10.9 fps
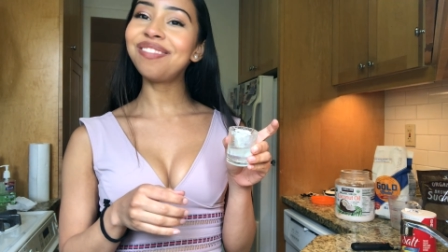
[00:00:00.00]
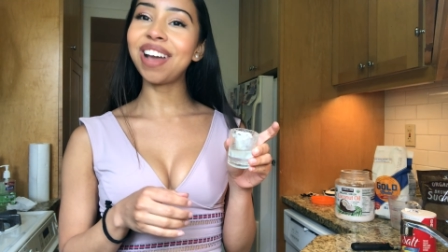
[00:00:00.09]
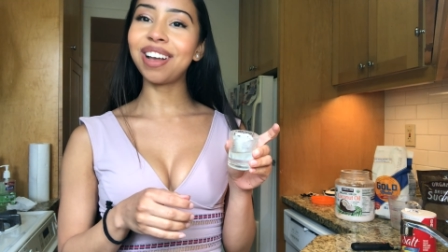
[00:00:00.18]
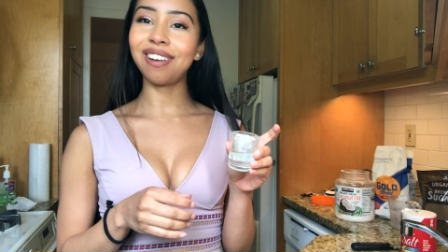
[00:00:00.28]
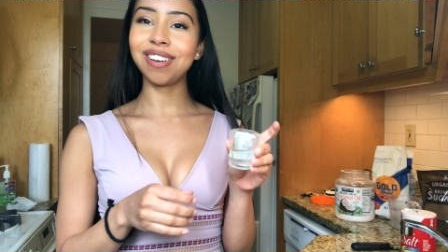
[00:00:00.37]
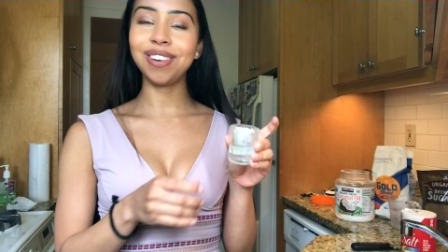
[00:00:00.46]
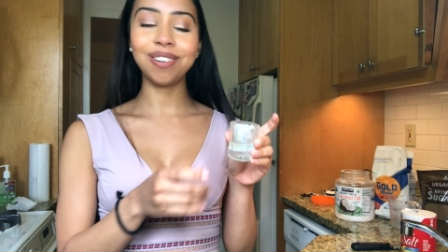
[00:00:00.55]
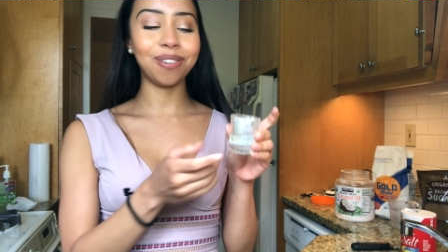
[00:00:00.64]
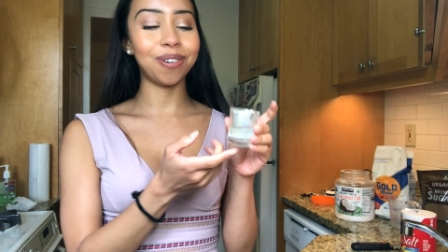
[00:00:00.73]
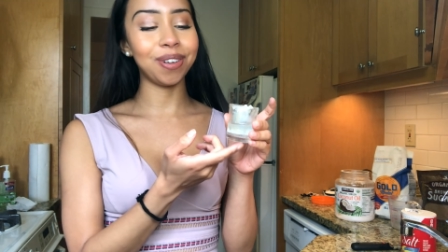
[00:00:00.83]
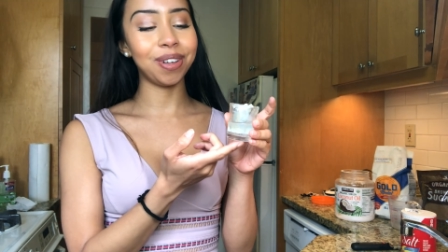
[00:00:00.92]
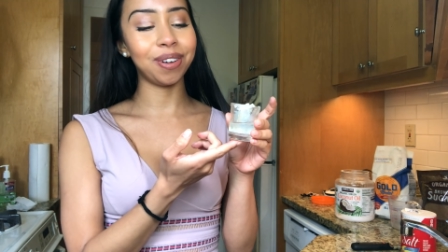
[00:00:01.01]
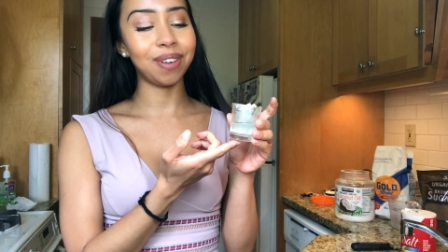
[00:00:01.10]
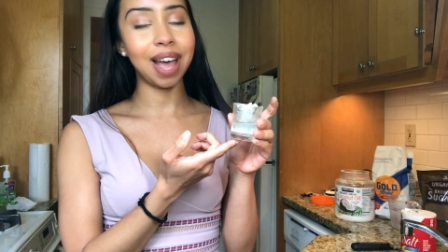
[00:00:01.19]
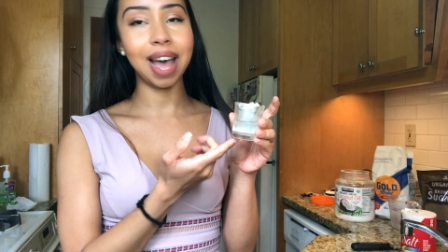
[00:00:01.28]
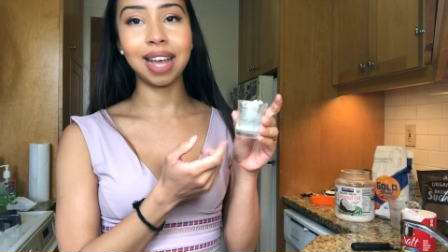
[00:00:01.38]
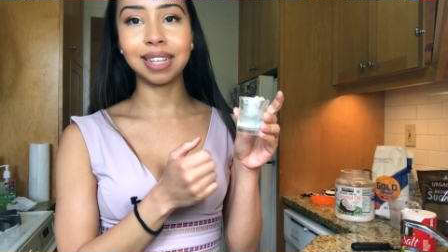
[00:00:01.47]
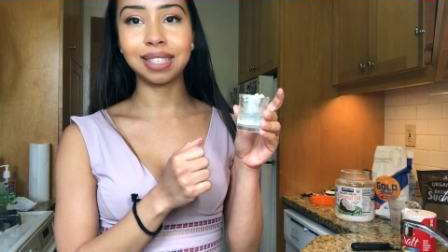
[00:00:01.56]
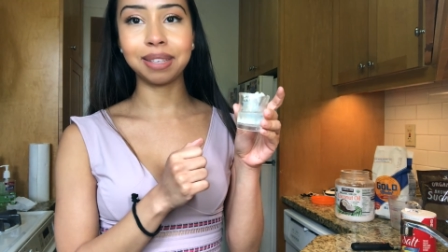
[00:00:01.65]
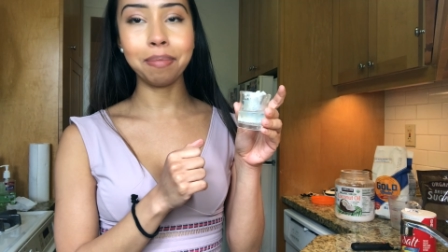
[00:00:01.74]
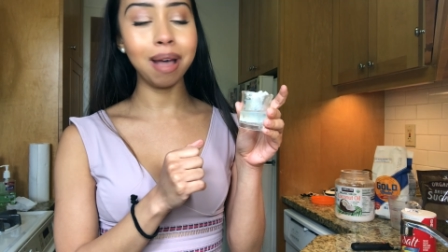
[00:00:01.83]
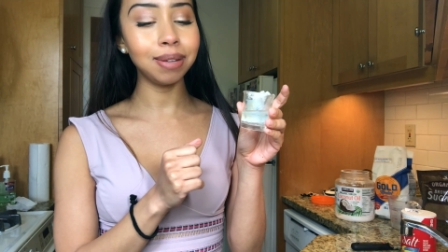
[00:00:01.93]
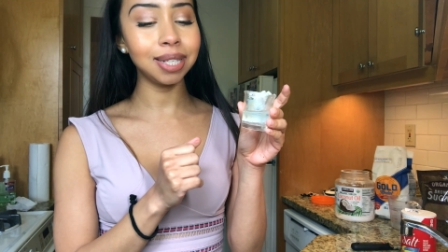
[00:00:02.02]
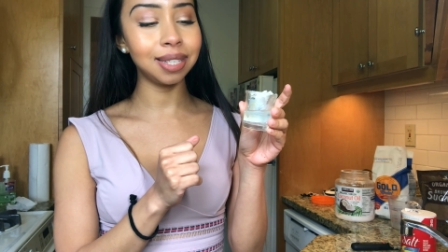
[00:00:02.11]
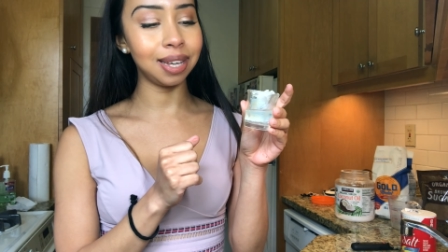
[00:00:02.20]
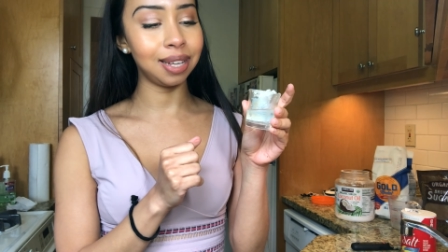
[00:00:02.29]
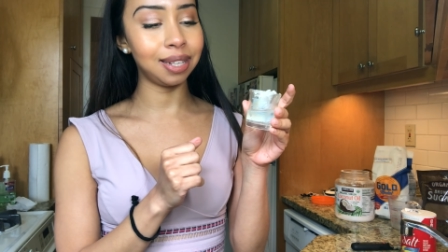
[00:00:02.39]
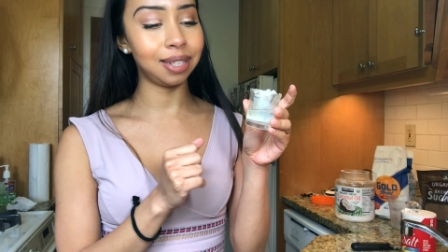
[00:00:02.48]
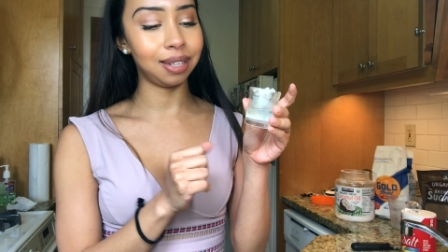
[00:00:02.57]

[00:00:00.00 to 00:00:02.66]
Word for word: my coconut oil has melted.